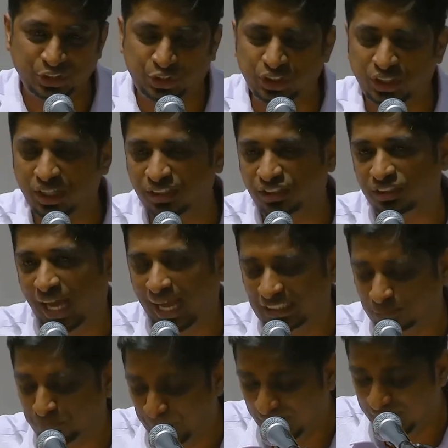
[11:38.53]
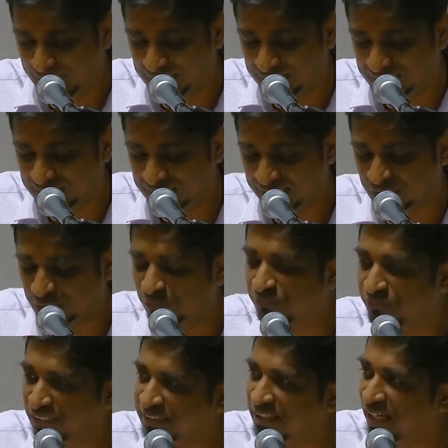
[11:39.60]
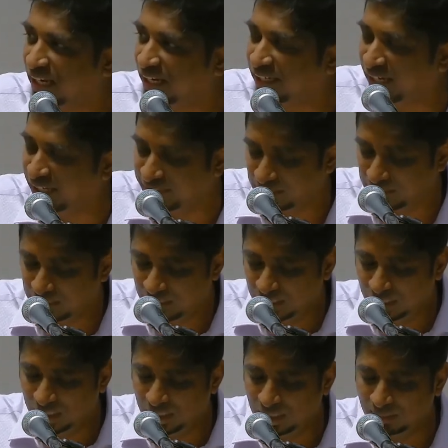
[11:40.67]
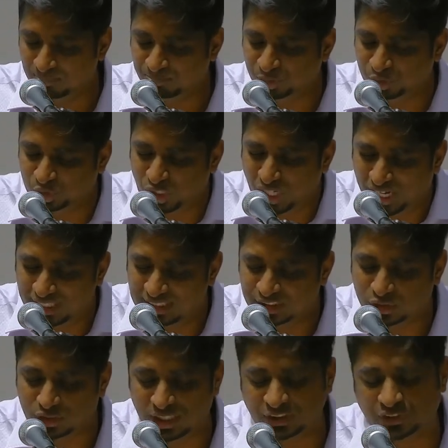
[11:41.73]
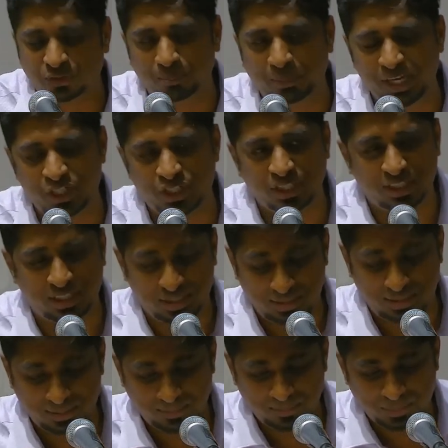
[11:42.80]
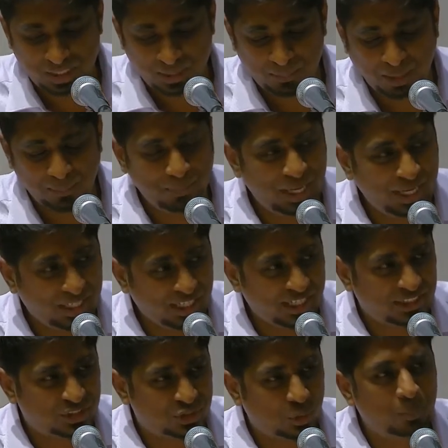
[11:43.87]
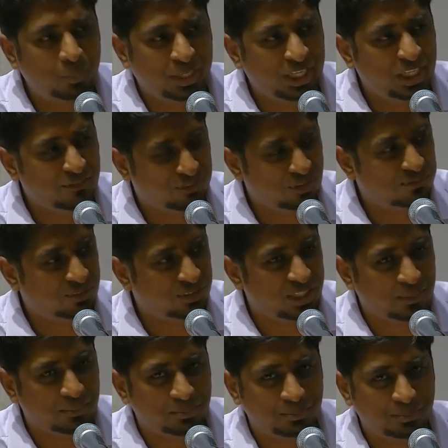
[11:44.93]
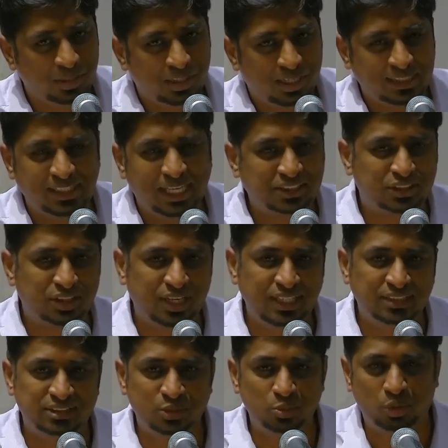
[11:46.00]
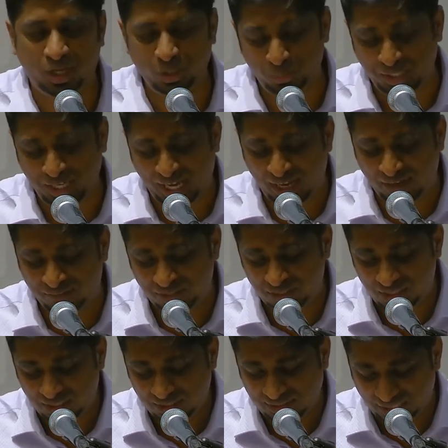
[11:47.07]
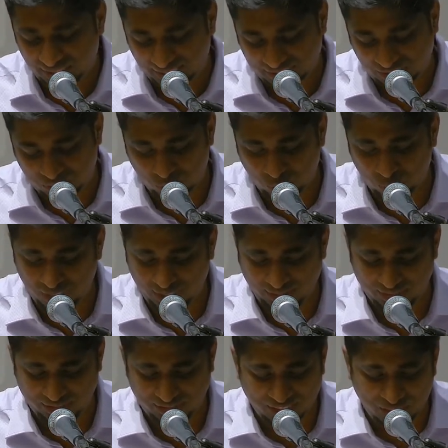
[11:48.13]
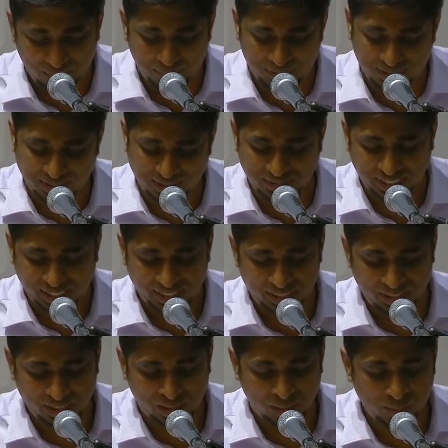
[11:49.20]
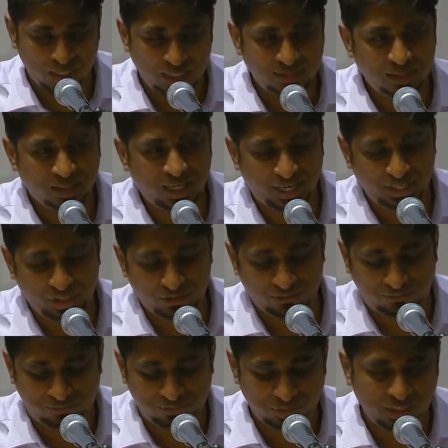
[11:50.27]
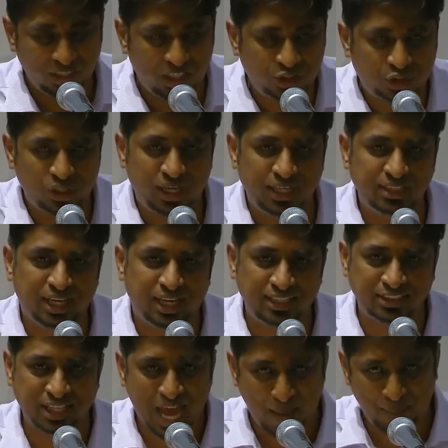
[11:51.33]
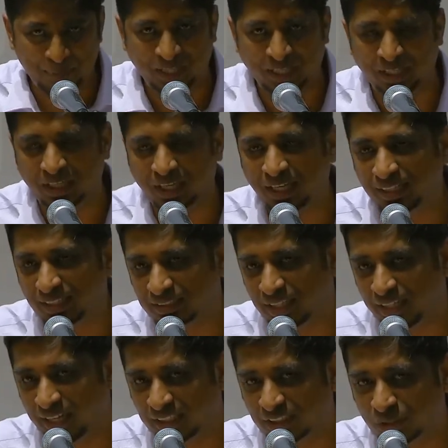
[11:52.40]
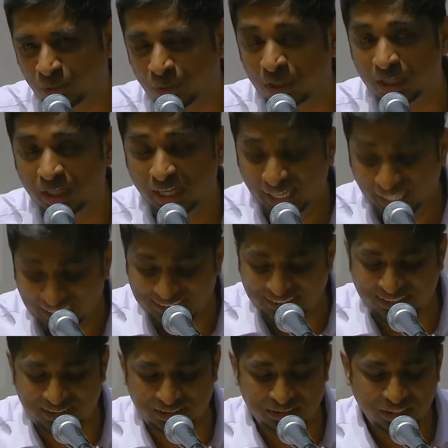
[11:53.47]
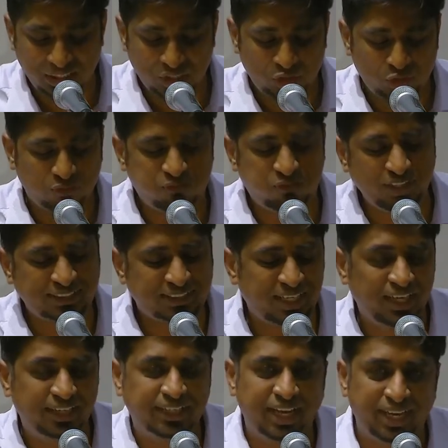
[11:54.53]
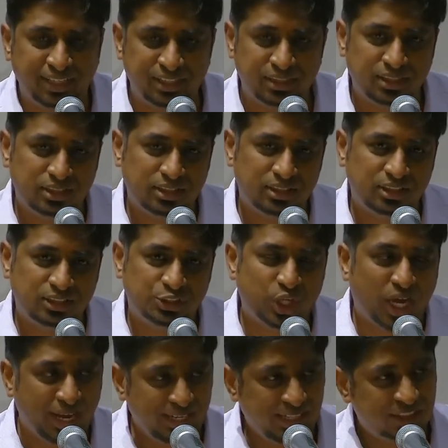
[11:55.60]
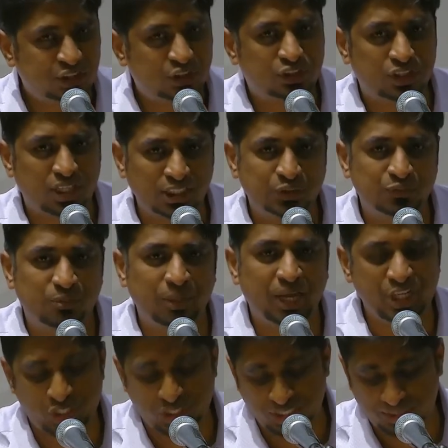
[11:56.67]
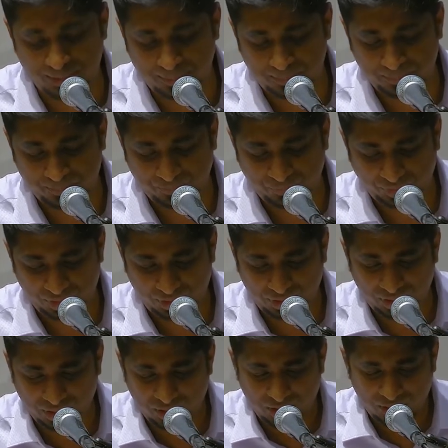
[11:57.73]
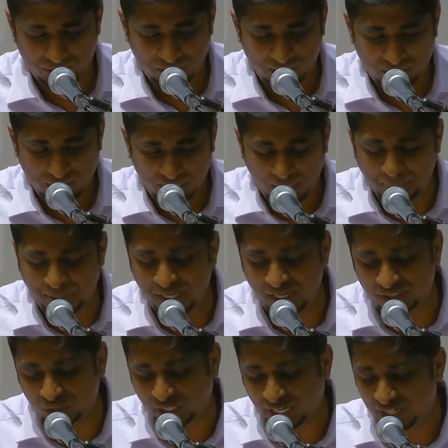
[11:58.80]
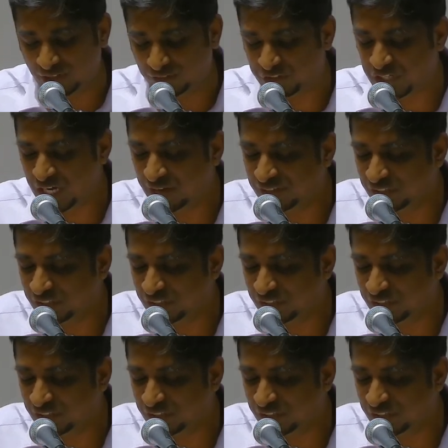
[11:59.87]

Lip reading: as a church, as parents, is to facilitate a child's transformation by making it so meaningful for them. And that's the reason why we have Sunday school and the syllabus and the kind of nurturing that is happening in the Sunday school is to facilitate child's transformation. I'm here to kind of